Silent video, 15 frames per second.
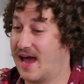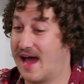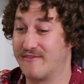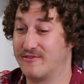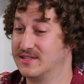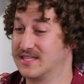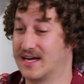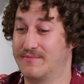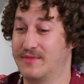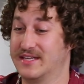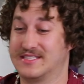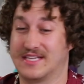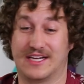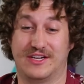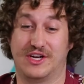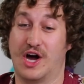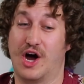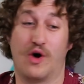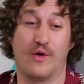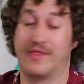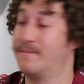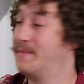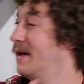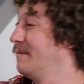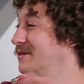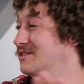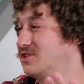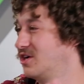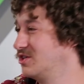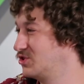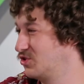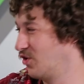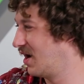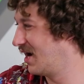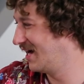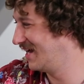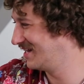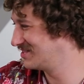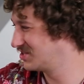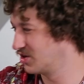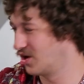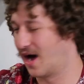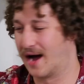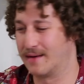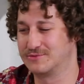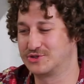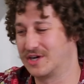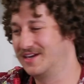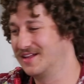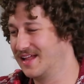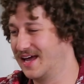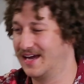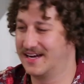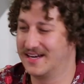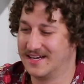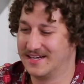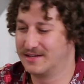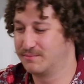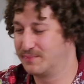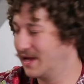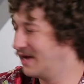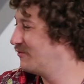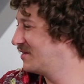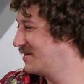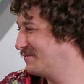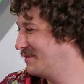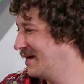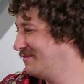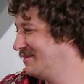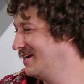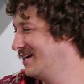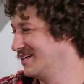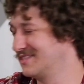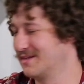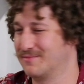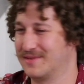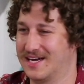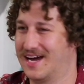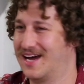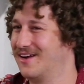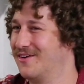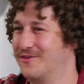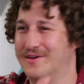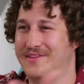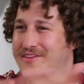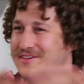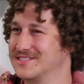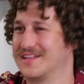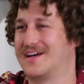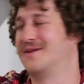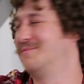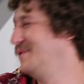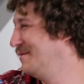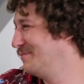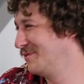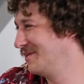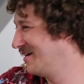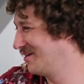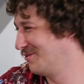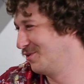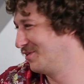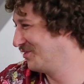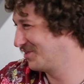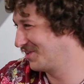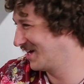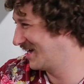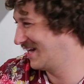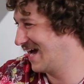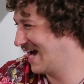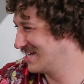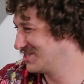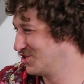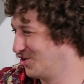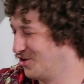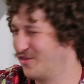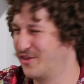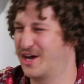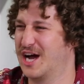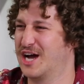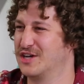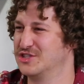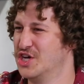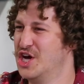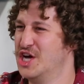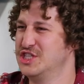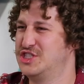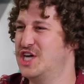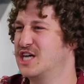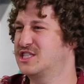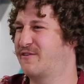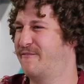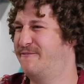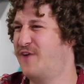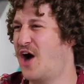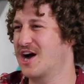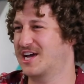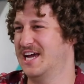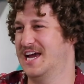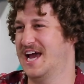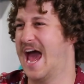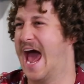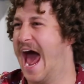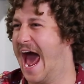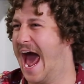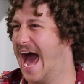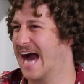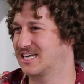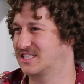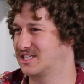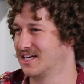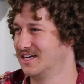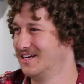Every time they said go, the baby starts crying. And so I'm trying to, like... play with the baby because I'm like, I don't, there's a lot of people here. I don't want to look like an asshole. And the guy yeah. goes, just fucking ask!